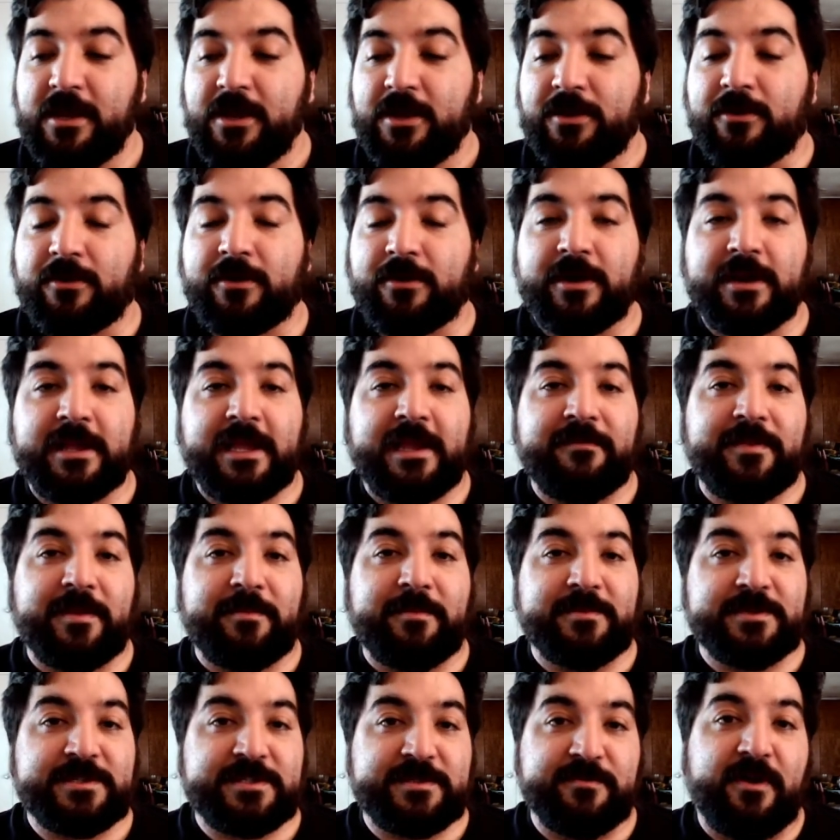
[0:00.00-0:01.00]
you're going to give them
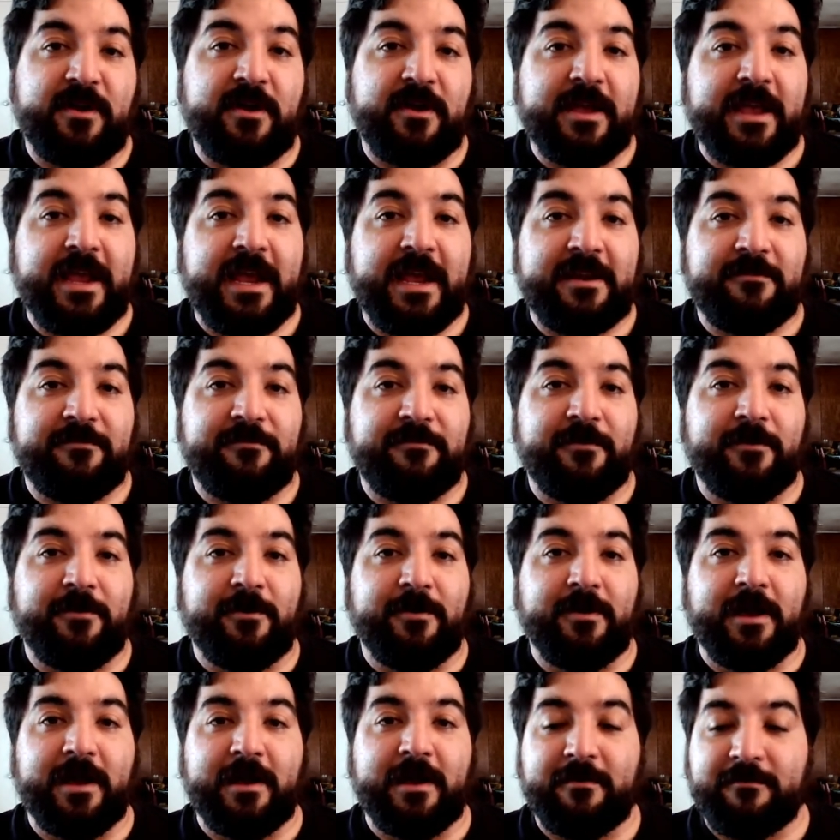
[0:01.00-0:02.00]
a small
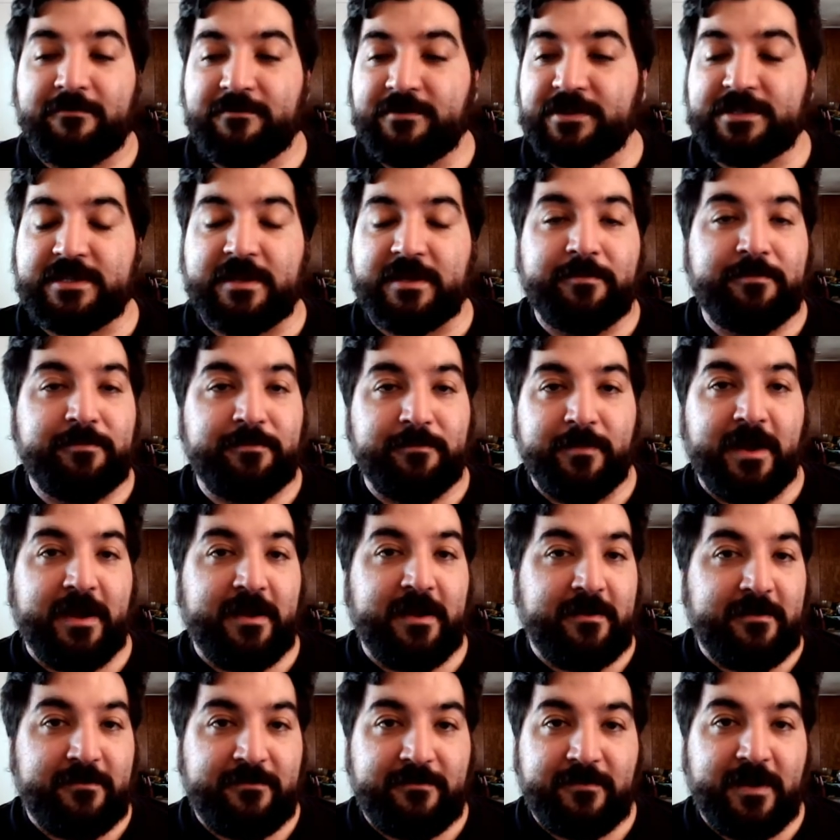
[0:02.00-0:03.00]
handful of
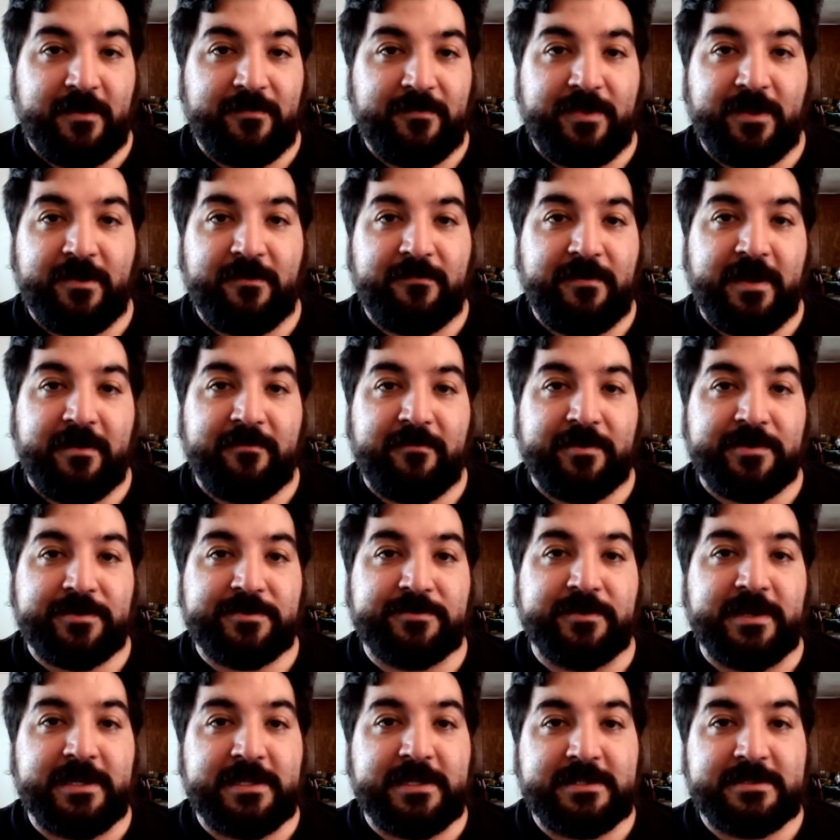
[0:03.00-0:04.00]
of their favorite
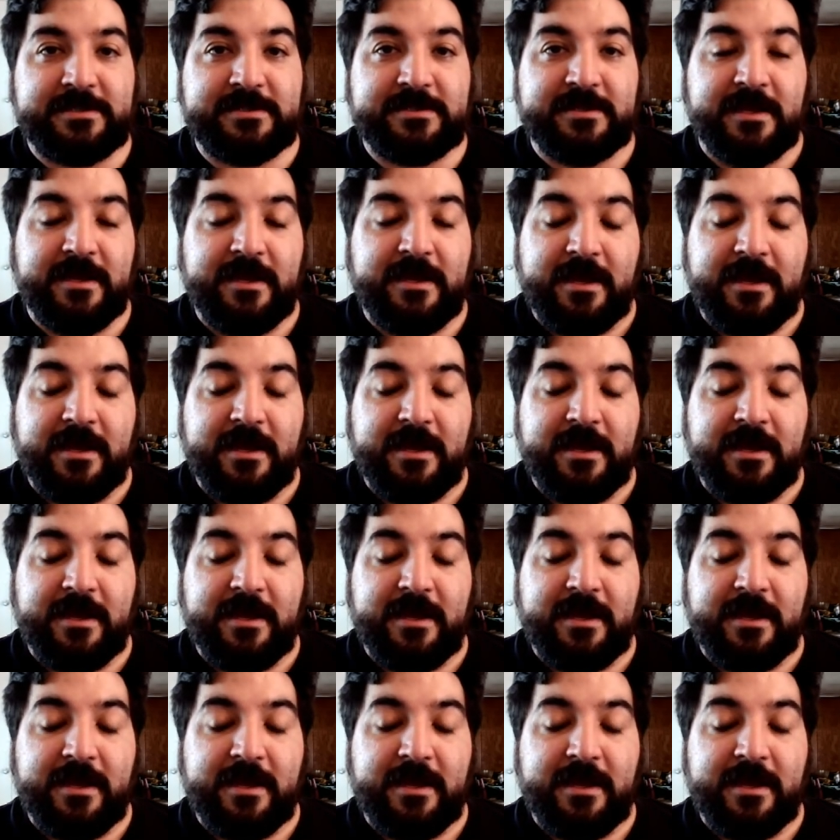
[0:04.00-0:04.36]
treats,